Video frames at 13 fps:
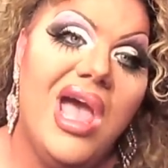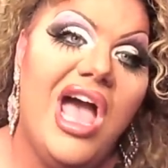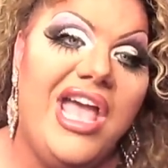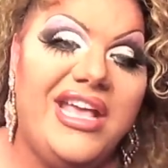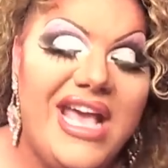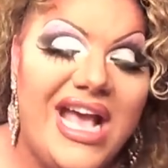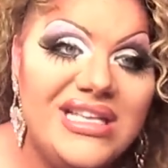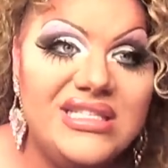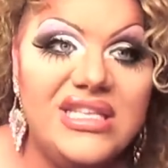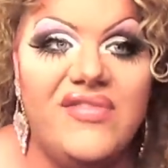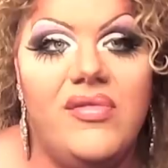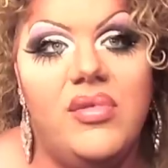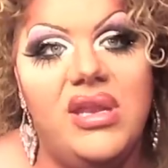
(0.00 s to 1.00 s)

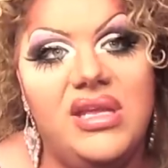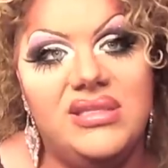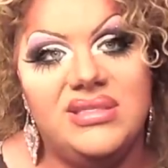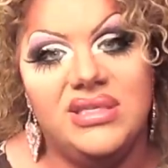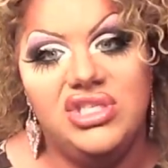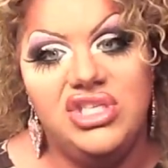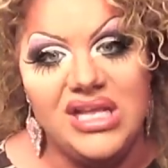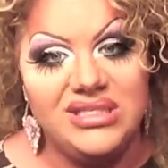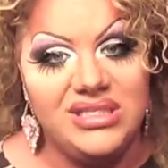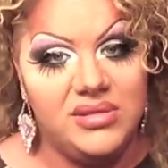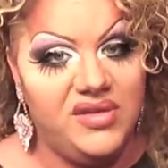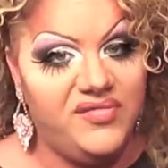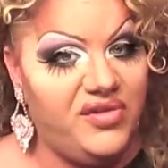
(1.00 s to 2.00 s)
if I'm going to suggest
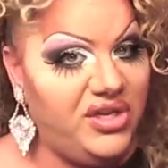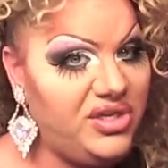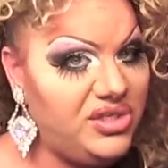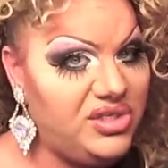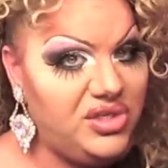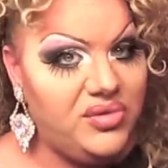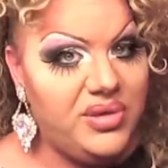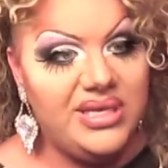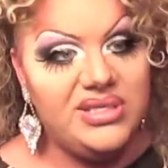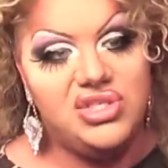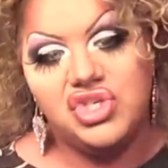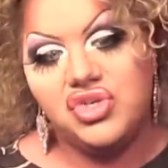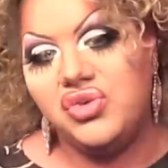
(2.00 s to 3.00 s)
something for you to do,
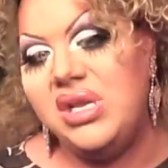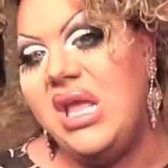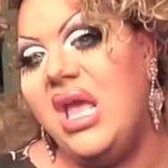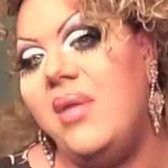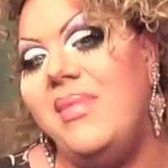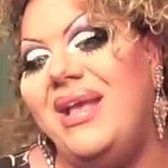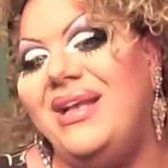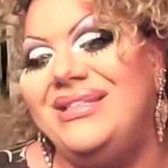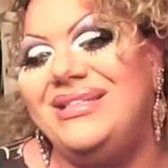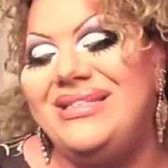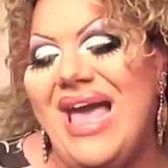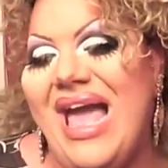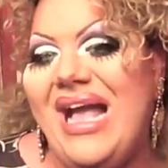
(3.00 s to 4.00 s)
is treat him
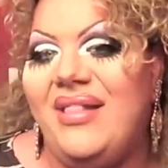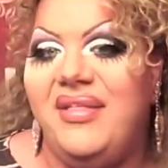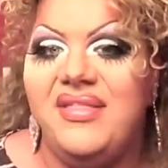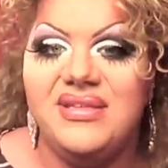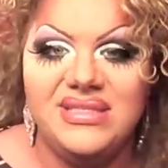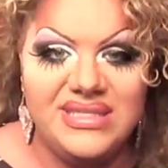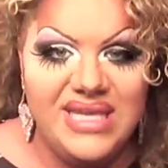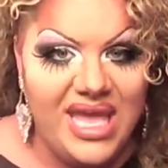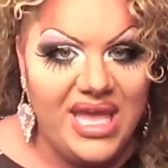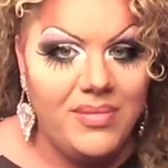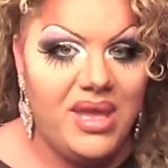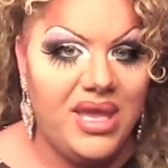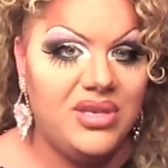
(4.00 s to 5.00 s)
exactly the
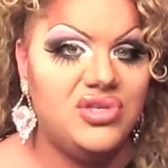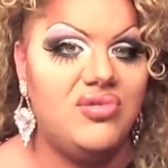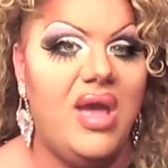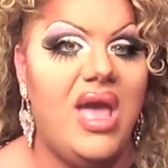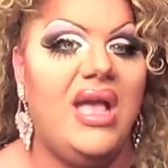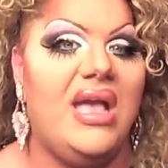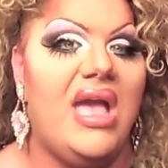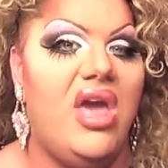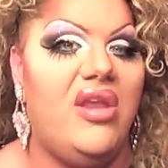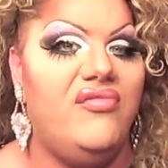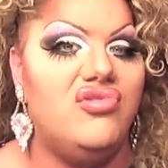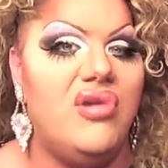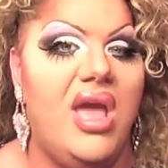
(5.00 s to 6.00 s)
same in drag,
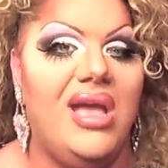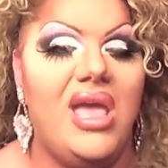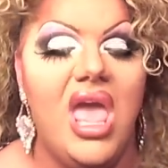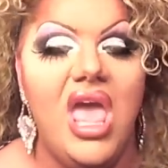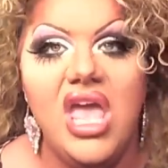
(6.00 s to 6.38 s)
out of drag.